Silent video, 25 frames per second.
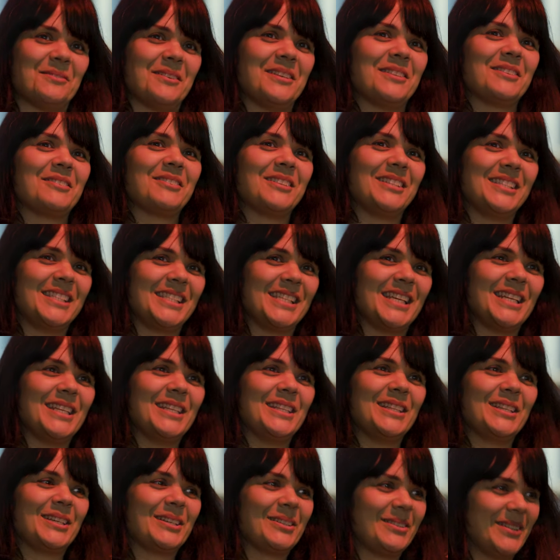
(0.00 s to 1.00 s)
with Christine
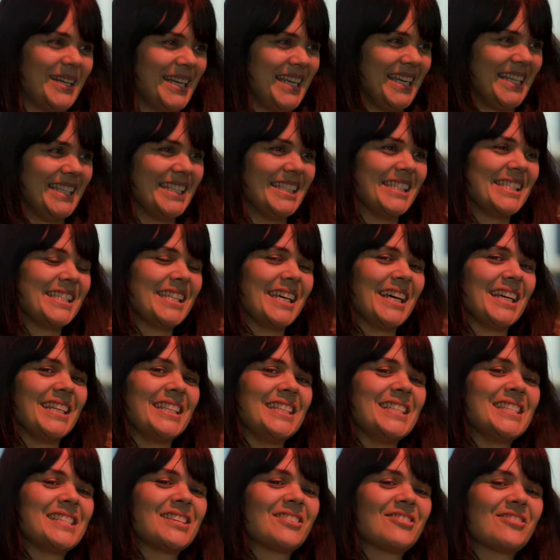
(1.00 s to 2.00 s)
and the Queens,
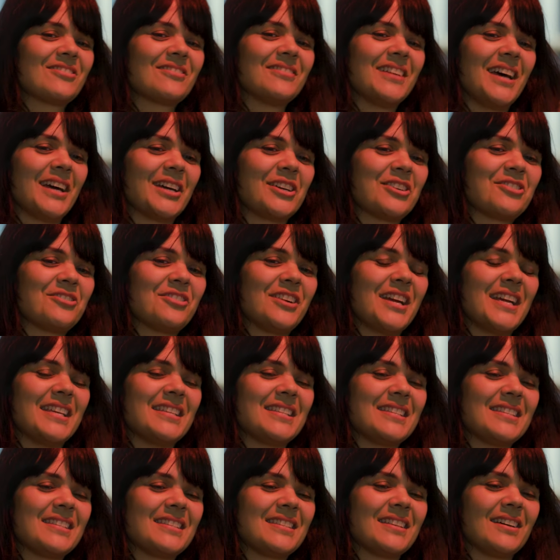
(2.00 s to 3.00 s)
and
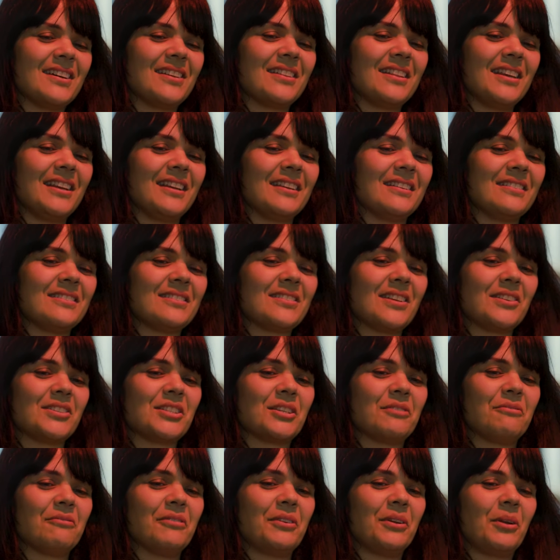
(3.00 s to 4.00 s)
Chris, I think, is such
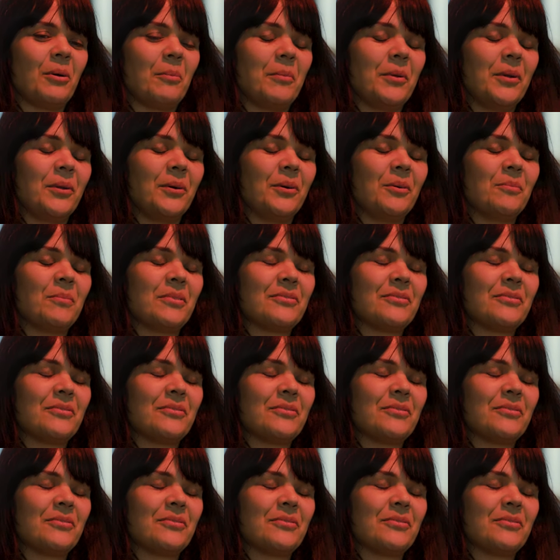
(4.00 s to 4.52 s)
a phenomenal